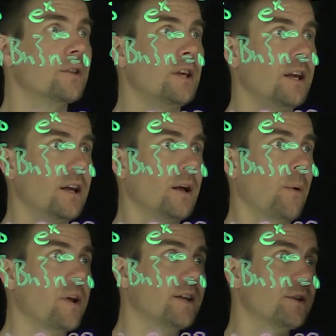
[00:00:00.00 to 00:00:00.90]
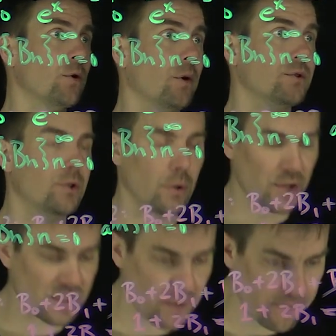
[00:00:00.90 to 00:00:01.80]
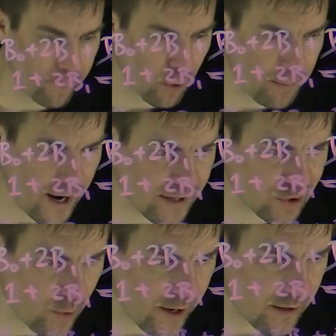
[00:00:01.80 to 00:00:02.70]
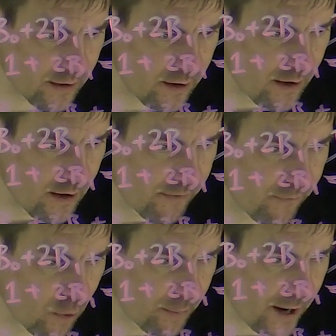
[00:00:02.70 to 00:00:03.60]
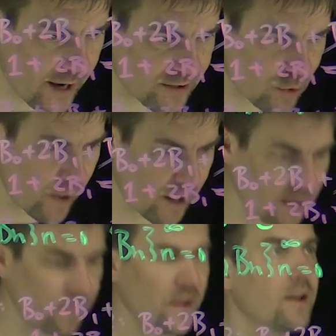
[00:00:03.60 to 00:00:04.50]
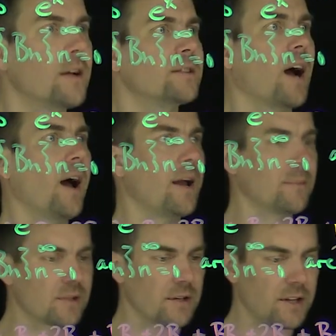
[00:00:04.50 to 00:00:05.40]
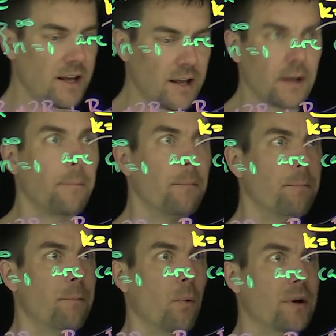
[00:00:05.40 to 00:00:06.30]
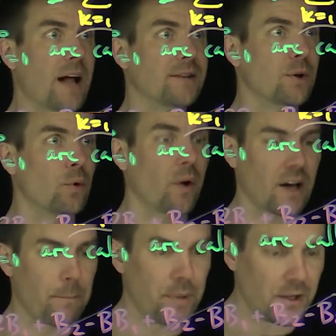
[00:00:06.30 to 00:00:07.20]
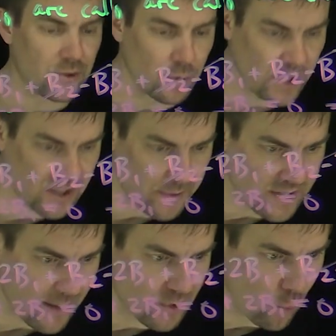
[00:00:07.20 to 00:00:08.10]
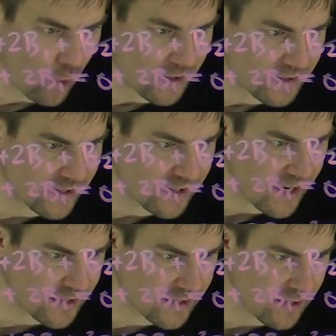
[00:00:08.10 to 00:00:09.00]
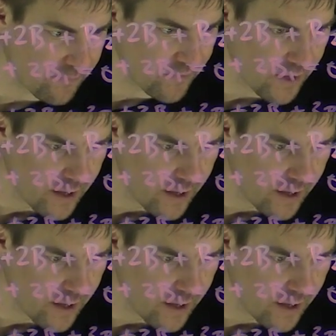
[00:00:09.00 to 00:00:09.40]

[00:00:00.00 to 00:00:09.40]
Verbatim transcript: to the, when n is equal to 1, 2, so that's going to be a 4 pi squared, 4 pi squared, times the, when n is equal to 1, I get b2, so that's going to be times a 1 sixth.